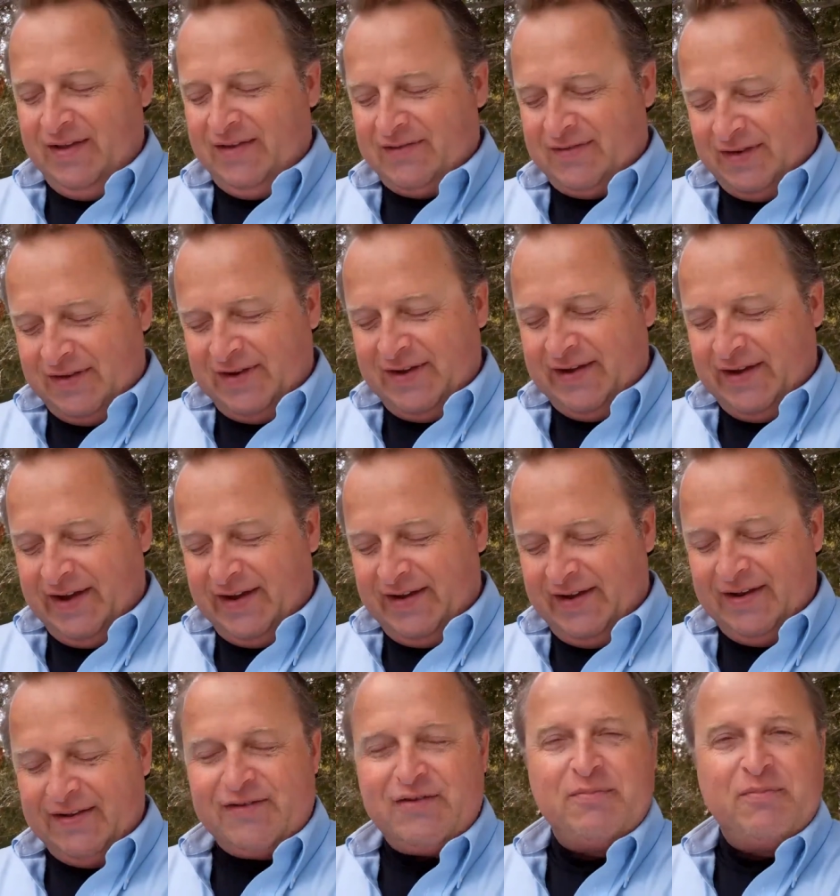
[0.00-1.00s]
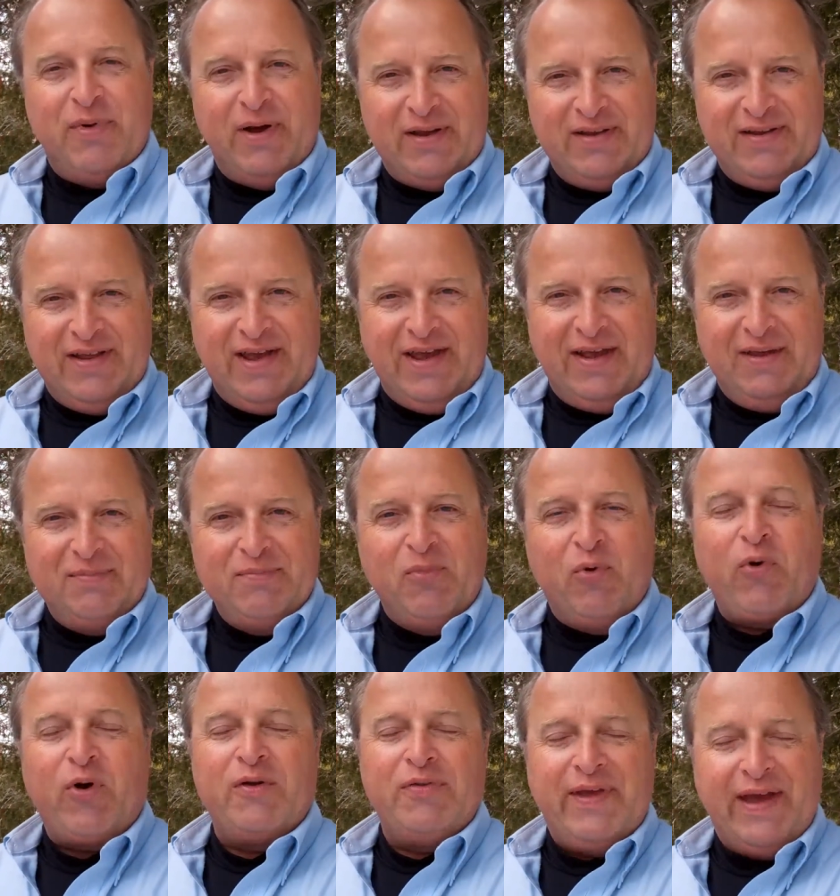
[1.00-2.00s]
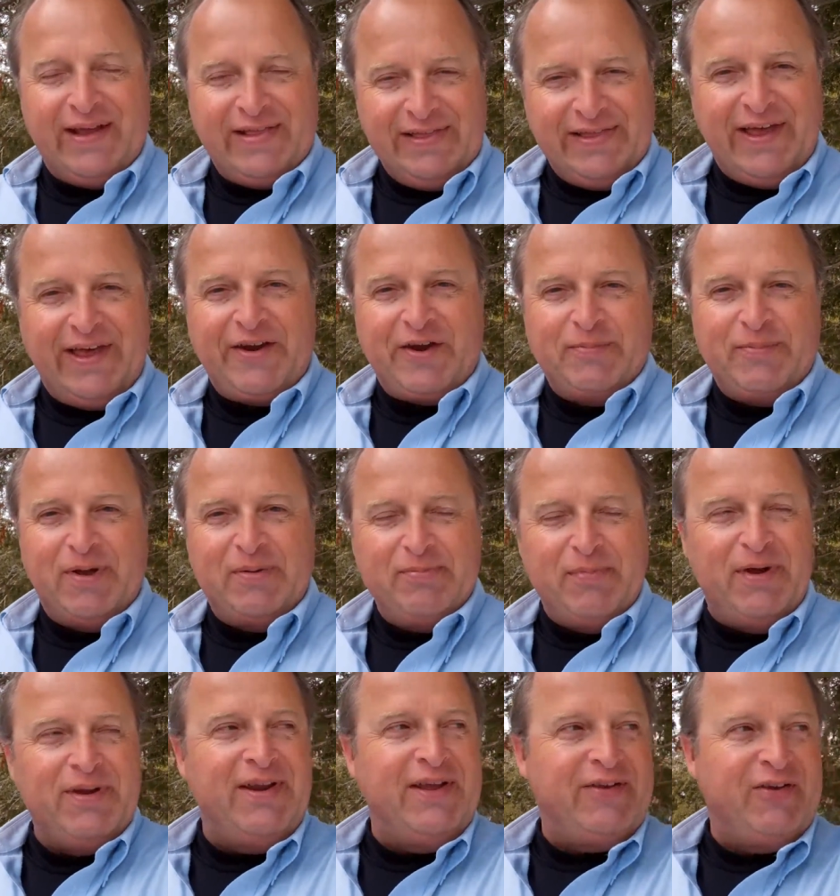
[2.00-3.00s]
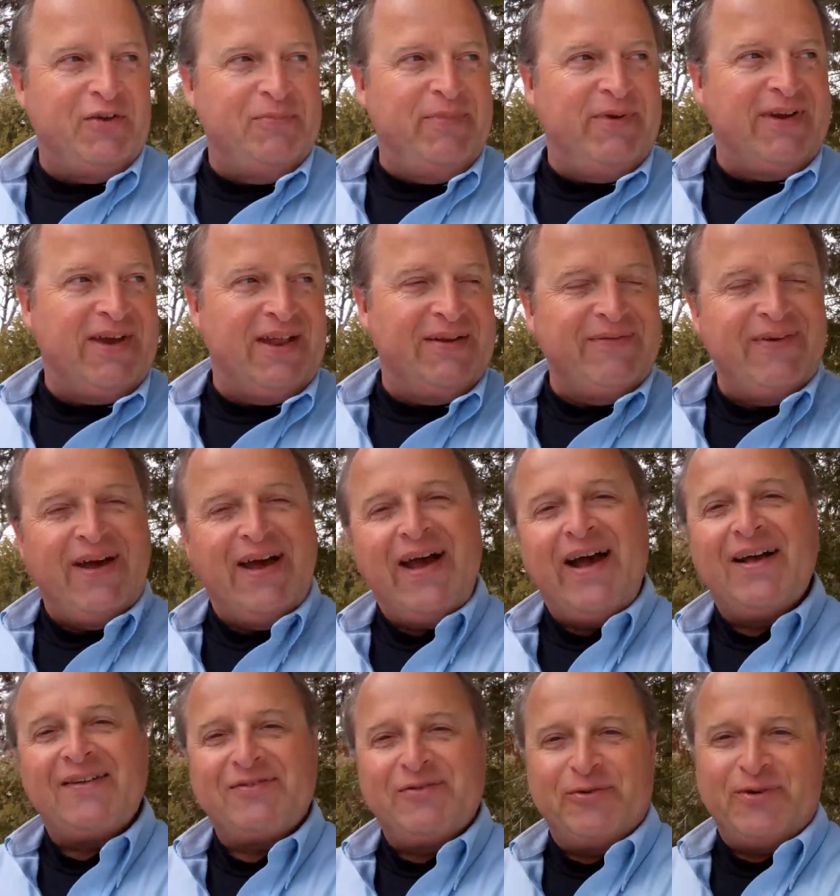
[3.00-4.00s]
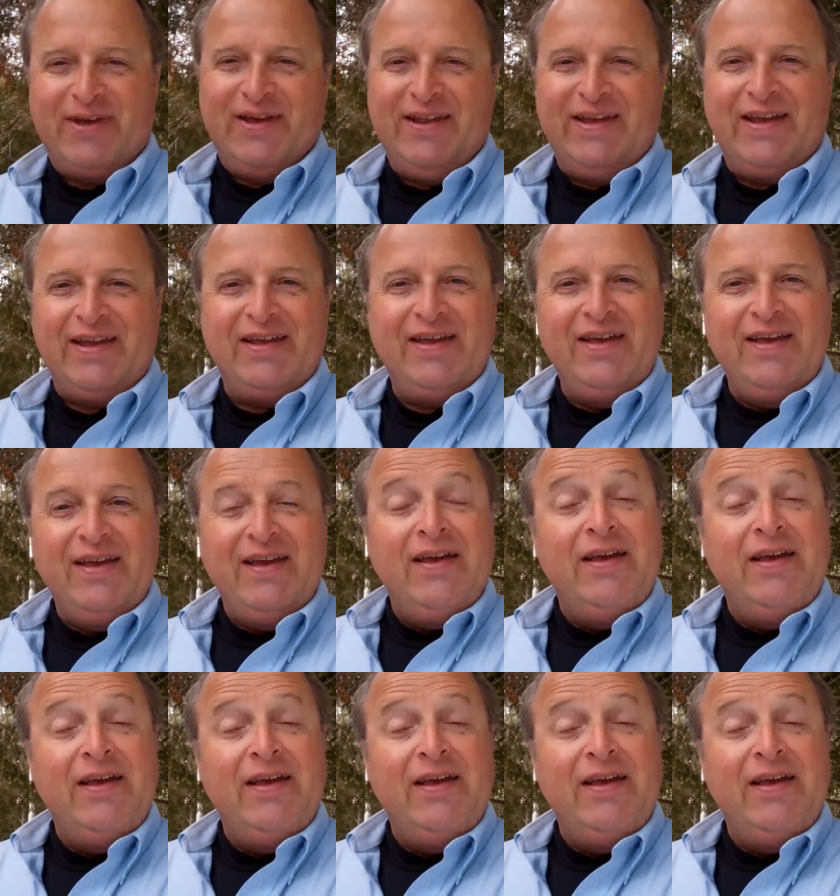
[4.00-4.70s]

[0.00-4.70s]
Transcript: Sunday night into Monday more on that later but Monday could be kind of a hassle getting